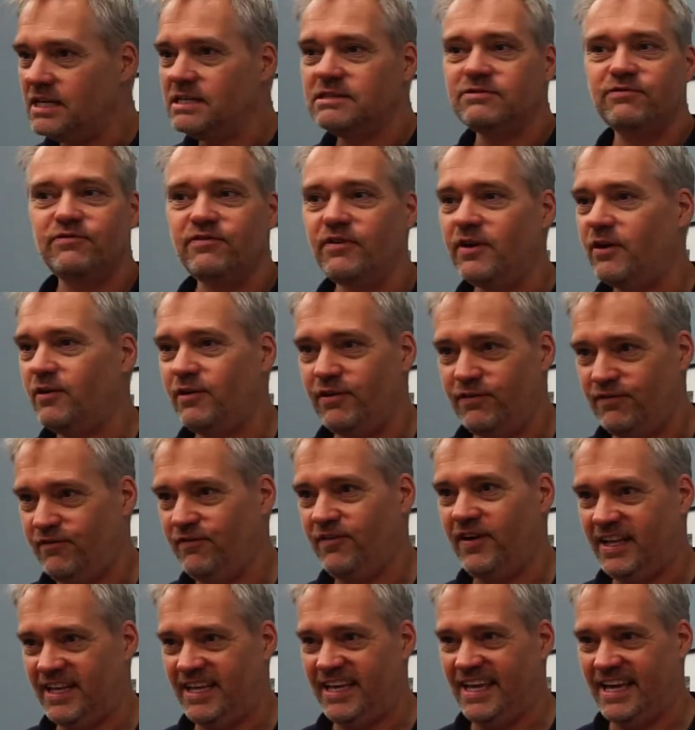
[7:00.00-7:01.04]
It's very
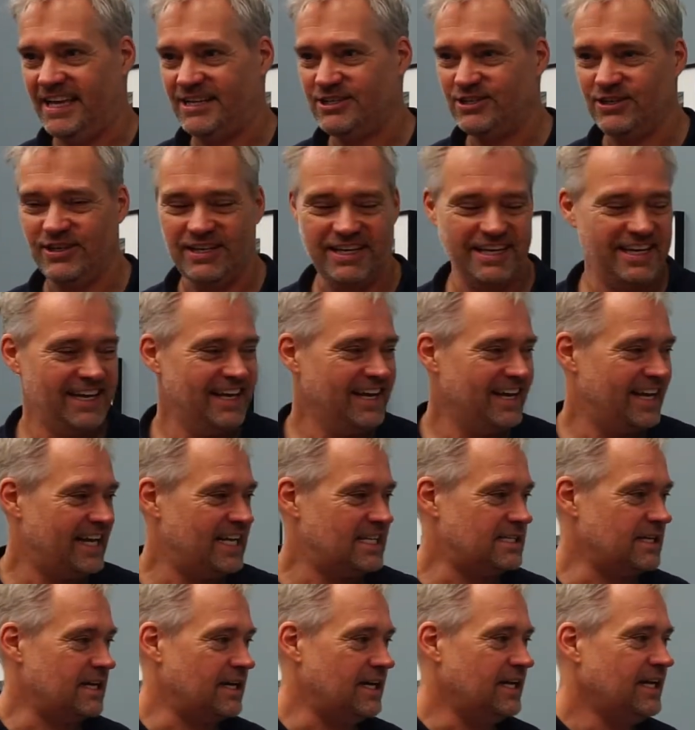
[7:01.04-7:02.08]
funny actually.
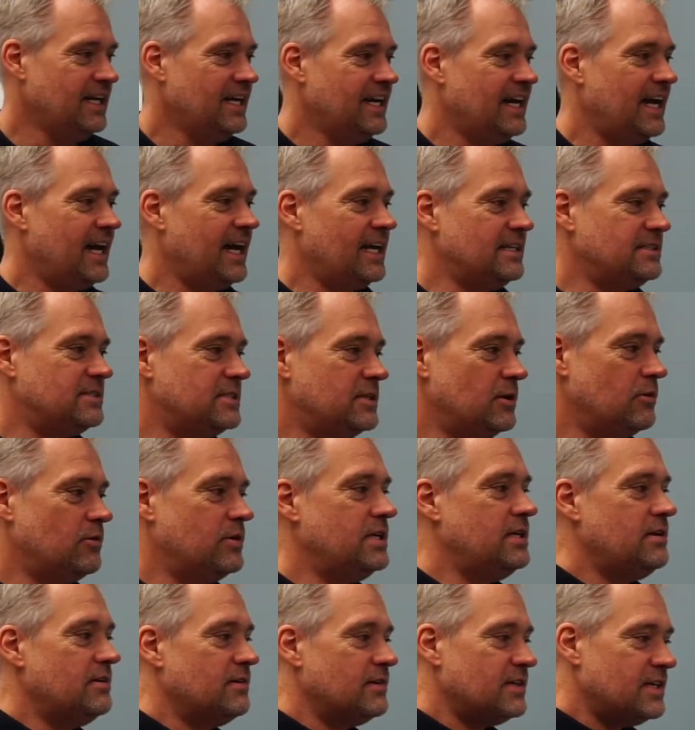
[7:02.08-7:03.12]
And so
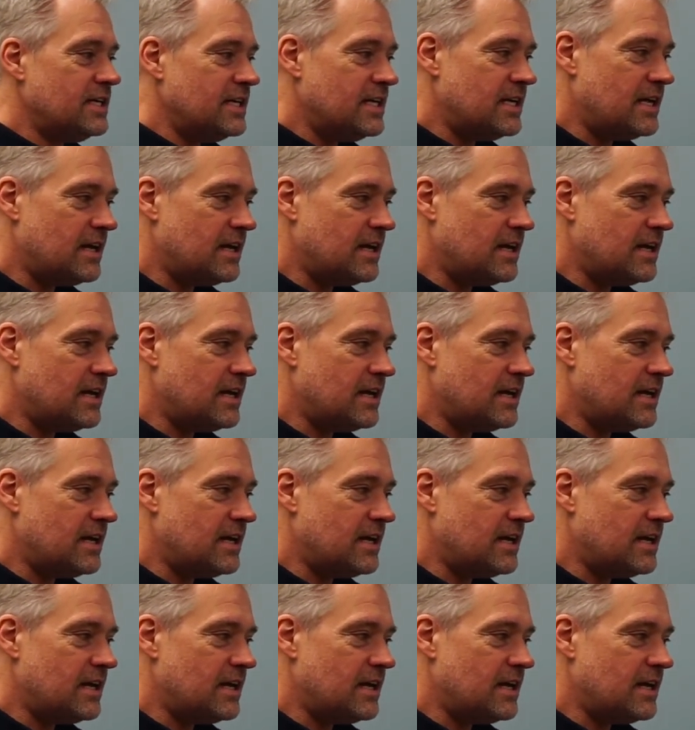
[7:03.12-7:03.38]
he